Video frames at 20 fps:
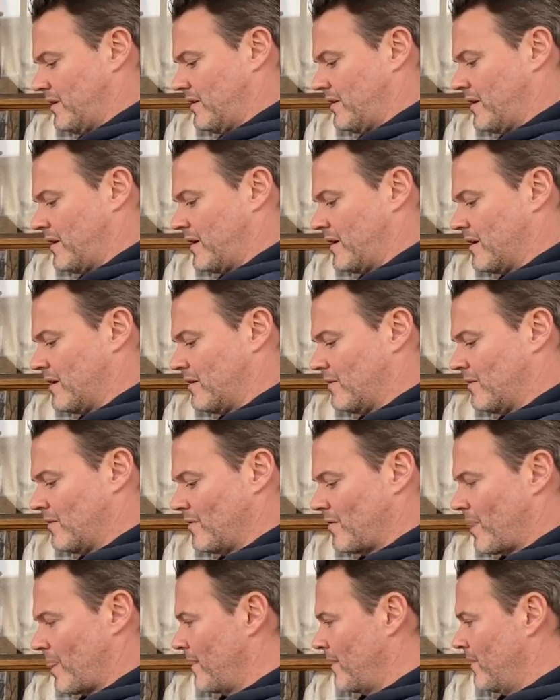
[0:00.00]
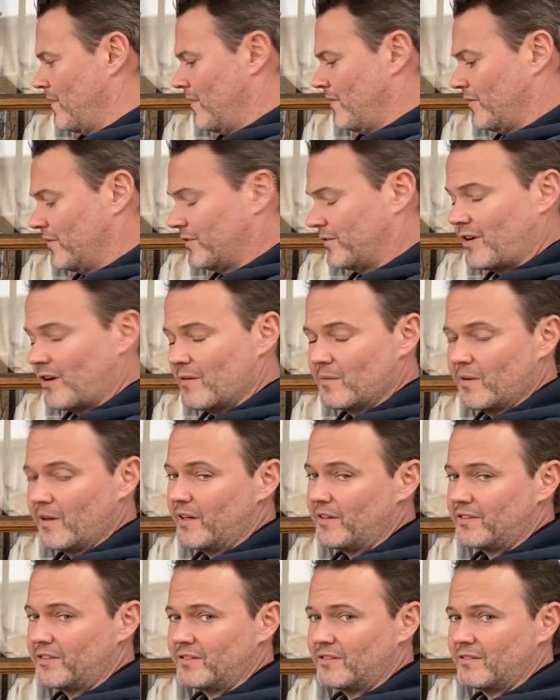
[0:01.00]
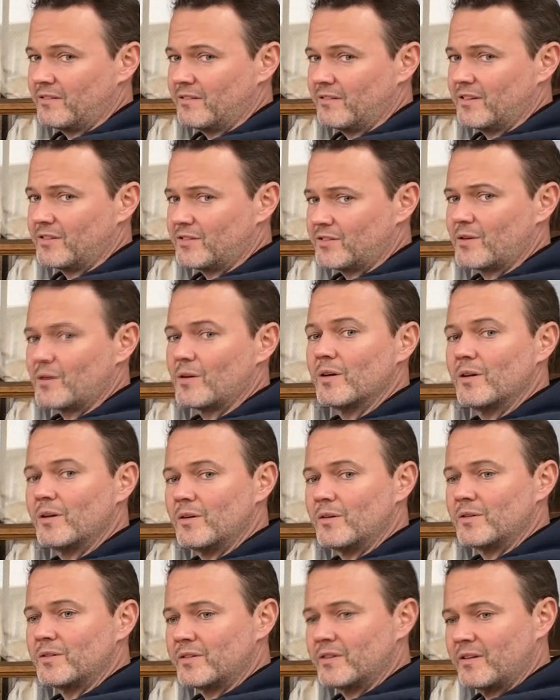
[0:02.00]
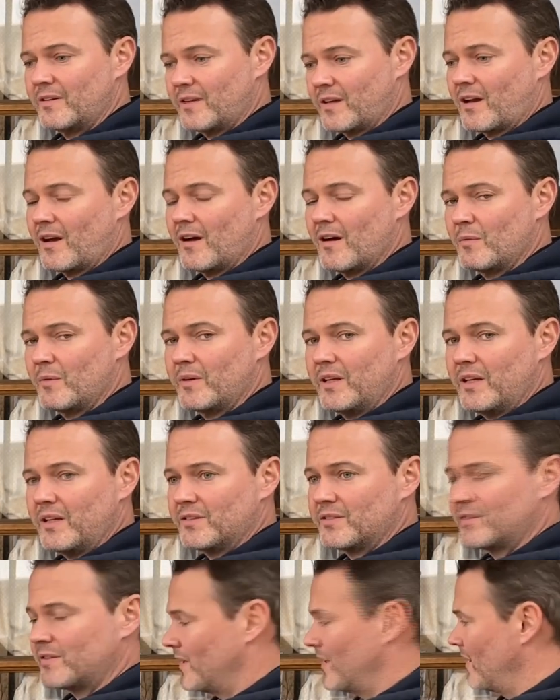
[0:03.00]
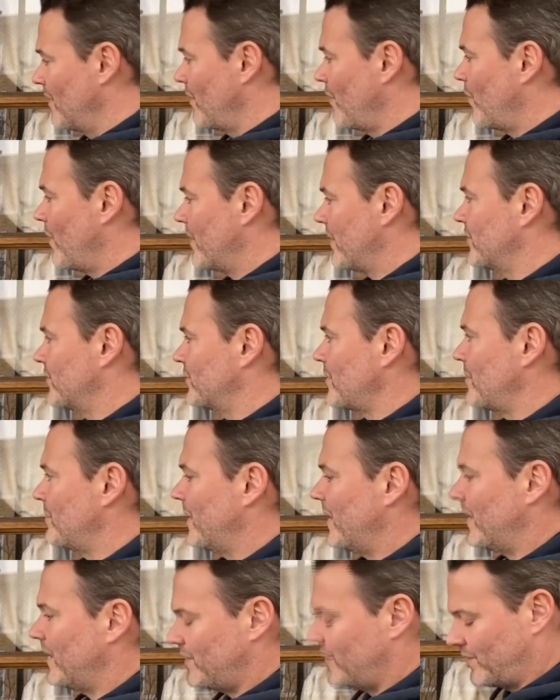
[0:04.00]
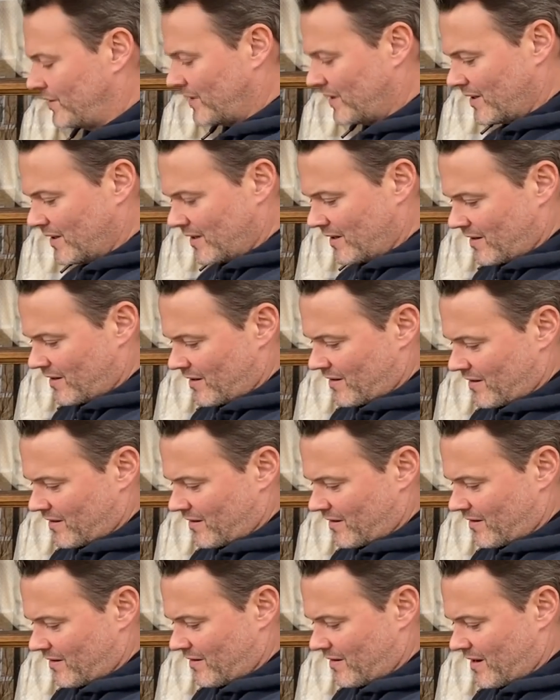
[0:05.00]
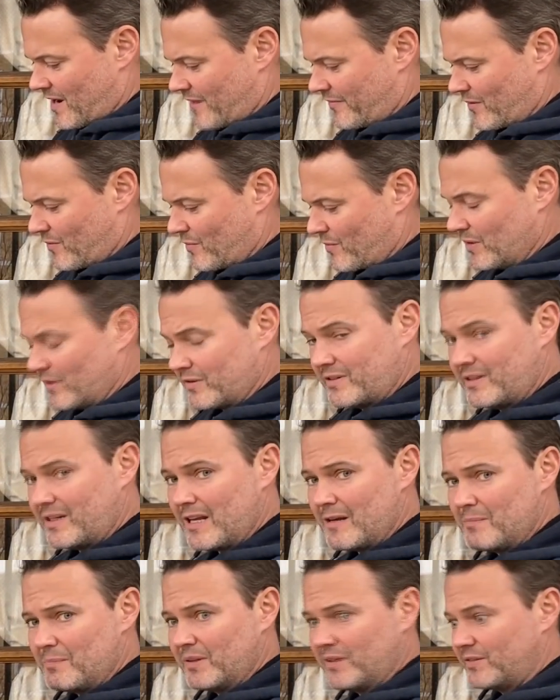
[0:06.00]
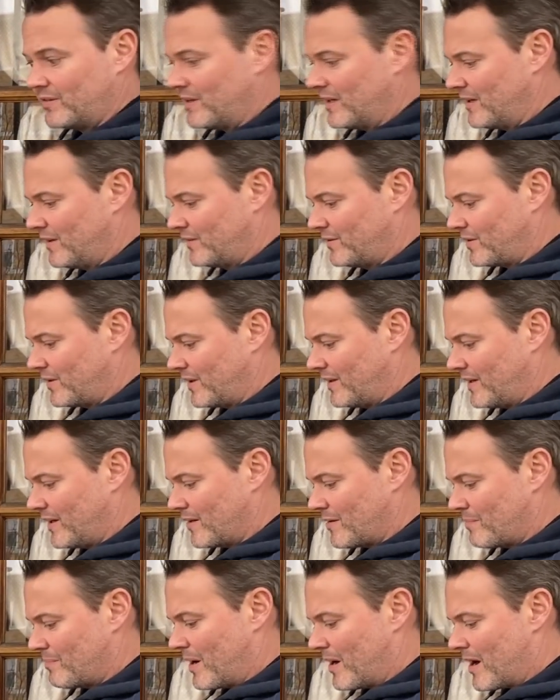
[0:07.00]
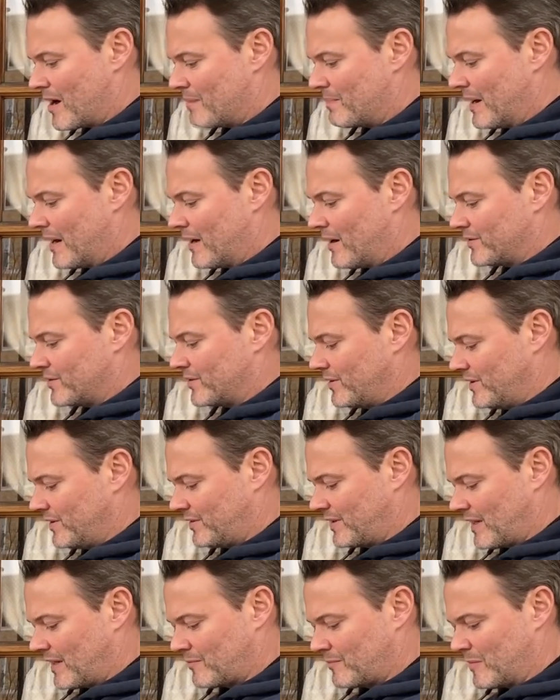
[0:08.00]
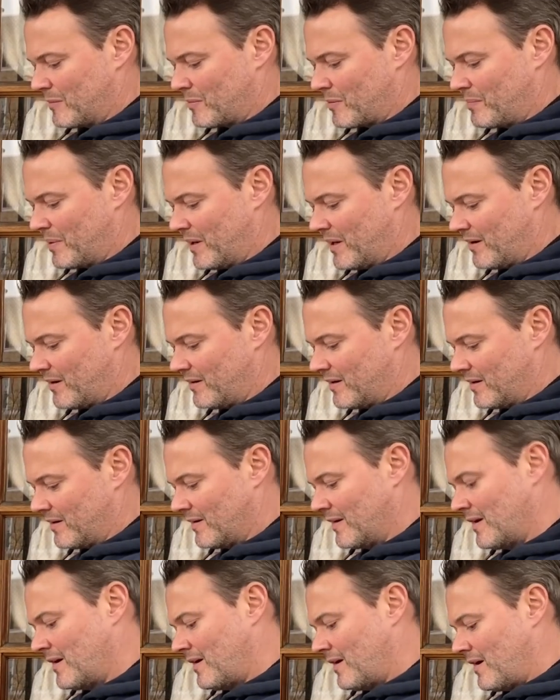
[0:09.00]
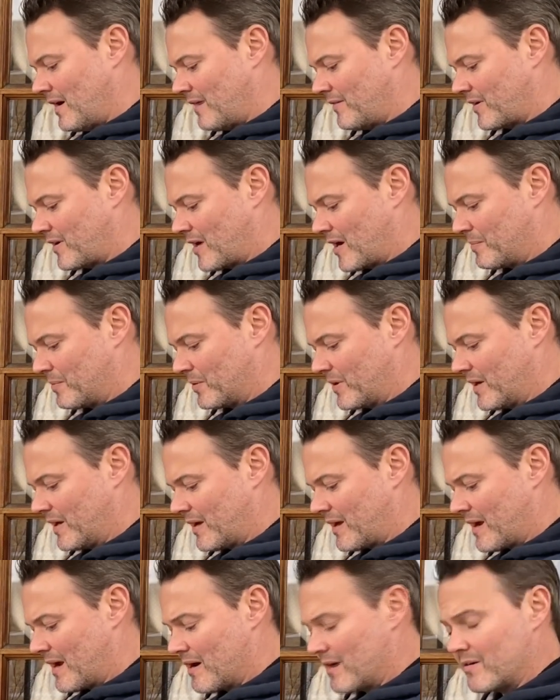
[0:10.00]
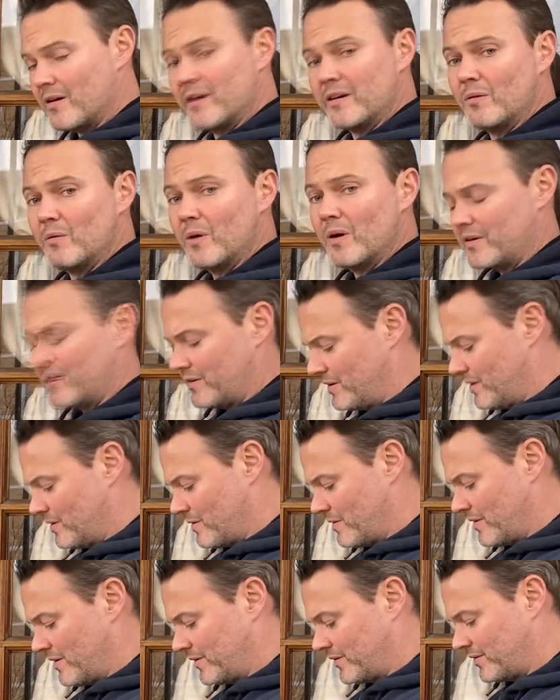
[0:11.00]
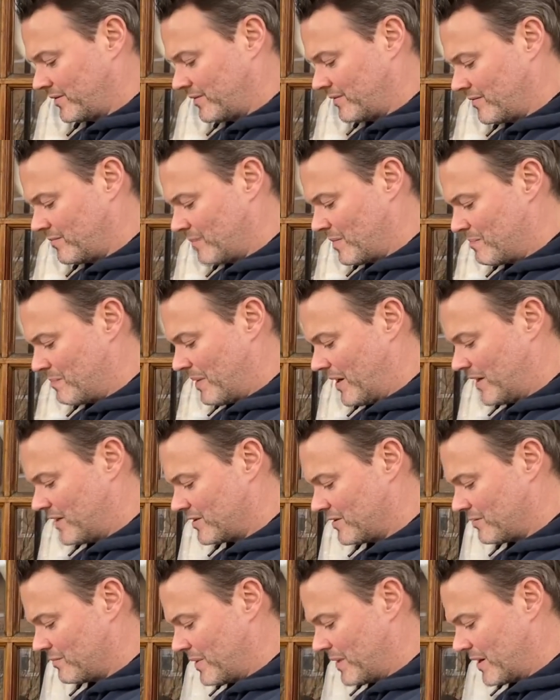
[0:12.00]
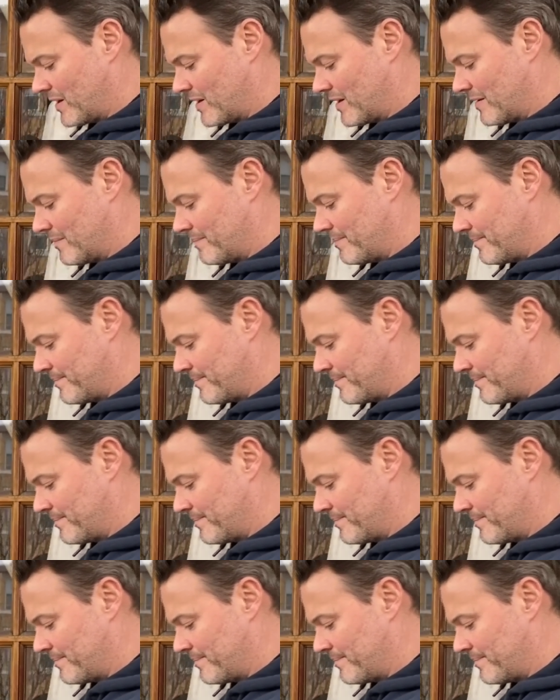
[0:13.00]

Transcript: Now, for some reason, the screws that come with these weather strip kits are never real deep seated, so they tend to pop out. So you just have to be prepared to have a couple kick out on you while you're doing this, and be patient, pick it up.